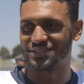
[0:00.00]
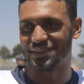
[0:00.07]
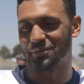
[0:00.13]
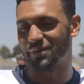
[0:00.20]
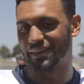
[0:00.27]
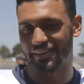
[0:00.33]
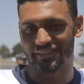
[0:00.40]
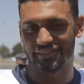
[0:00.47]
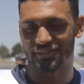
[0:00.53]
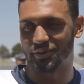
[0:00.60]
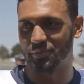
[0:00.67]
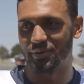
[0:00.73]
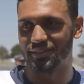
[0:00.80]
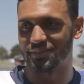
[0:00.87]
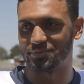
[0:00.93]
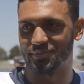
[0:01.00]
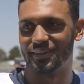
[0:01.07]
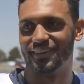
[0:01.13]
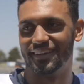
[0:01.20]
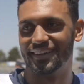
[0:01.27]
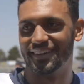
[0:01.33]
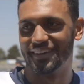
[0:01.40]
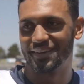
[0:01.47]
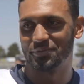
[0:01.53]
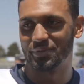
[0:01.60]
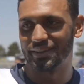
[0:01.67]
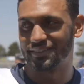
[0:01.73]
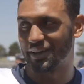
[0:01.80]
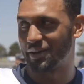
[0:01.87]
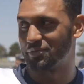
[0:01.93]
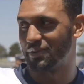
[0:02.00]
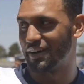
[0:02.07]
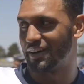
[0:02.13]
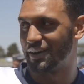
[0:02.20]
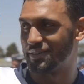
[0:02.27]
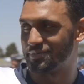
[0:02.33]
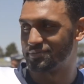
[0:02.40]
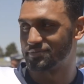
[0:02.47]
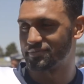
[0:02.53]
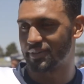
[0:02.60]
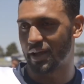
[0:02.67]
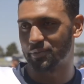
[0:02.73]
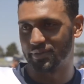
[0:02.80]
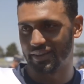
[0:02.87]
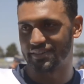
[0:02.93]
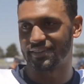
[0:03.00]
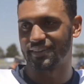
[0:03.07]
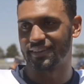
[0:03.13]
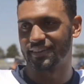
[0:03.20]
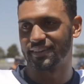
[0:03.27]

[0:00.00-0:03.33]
So, I mean, it's just going to be some big-time competition.